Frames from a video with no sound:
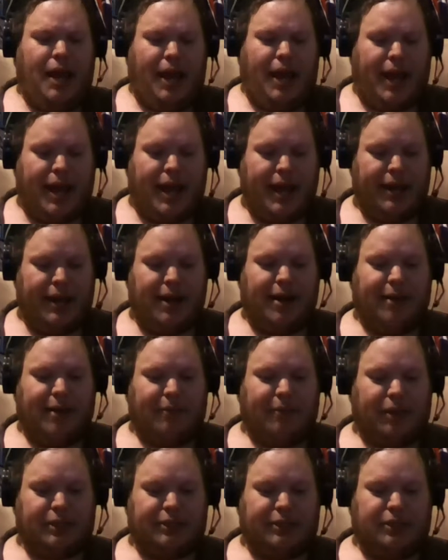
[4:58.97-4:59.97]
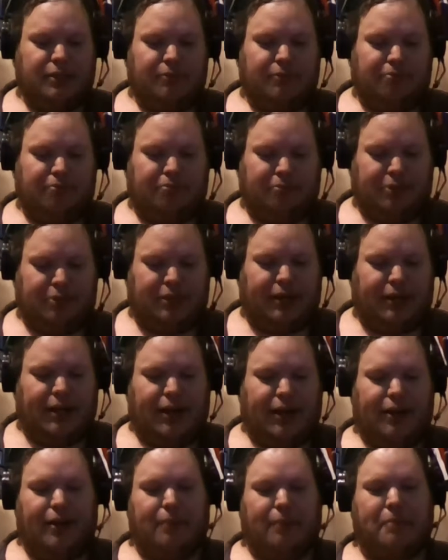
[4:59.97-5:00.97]
and how much they're
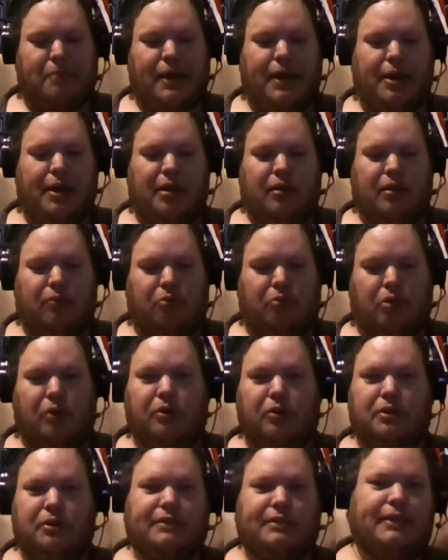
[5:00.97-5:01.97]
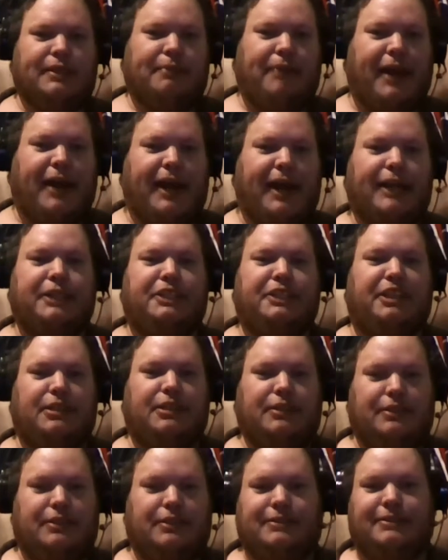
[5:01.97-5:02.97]
gonna bend the rules like past
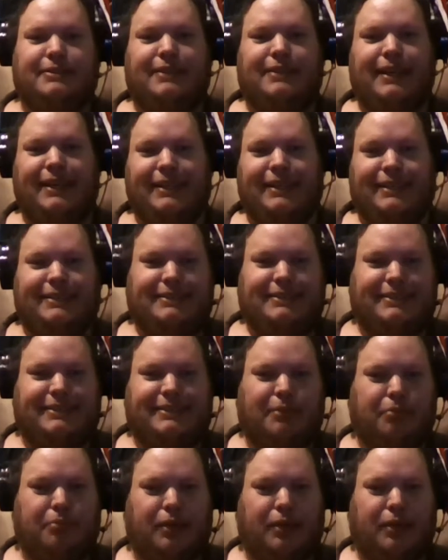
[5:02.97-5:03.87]
you. Some